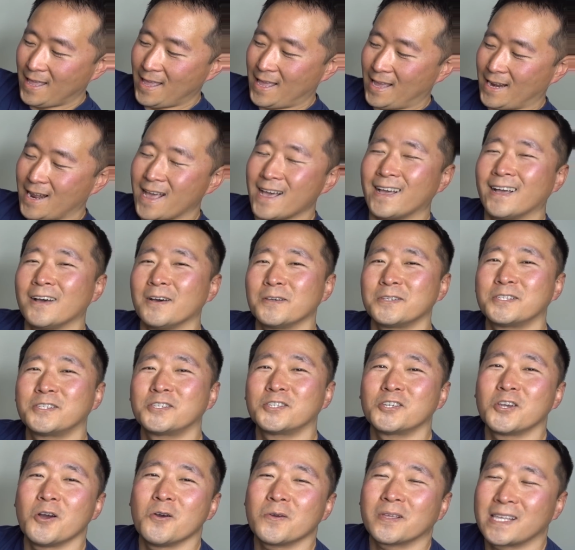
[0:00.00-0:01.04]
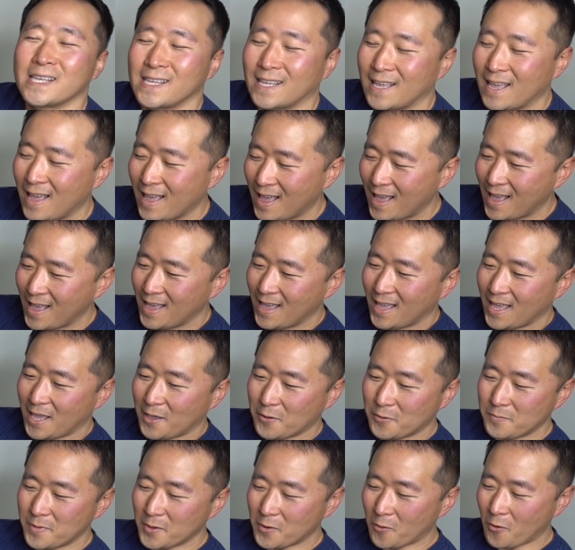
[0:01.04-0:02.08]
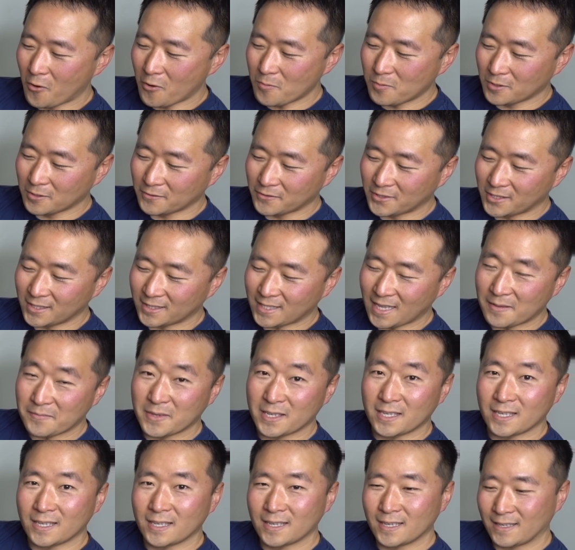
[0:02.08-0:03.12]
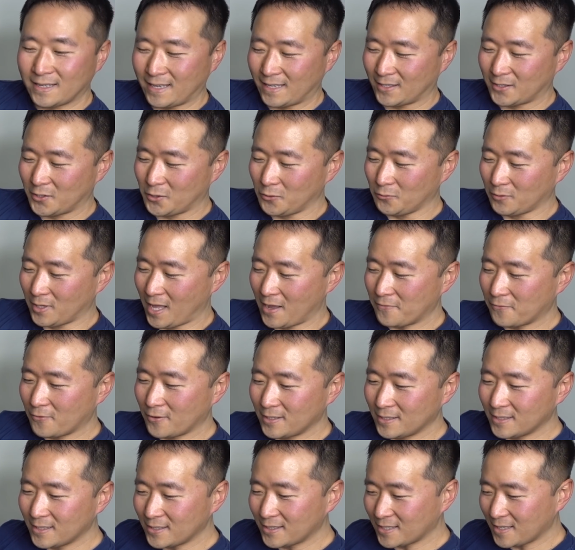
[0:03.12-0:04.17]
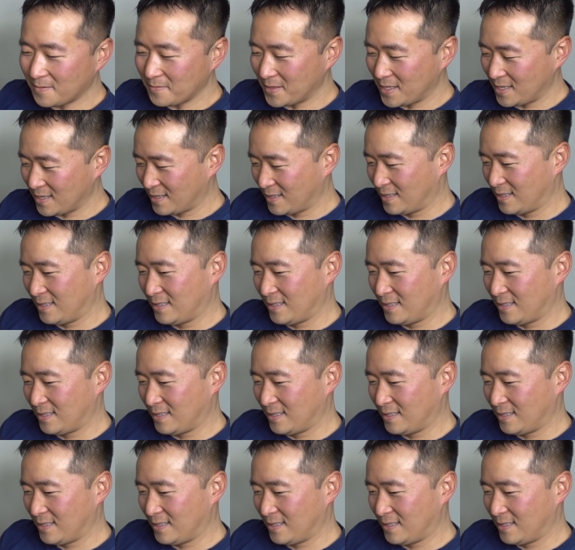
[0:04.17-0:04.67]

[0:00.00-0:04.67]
And I was joking. It would be horrible if she sent me like 2 left ones or something.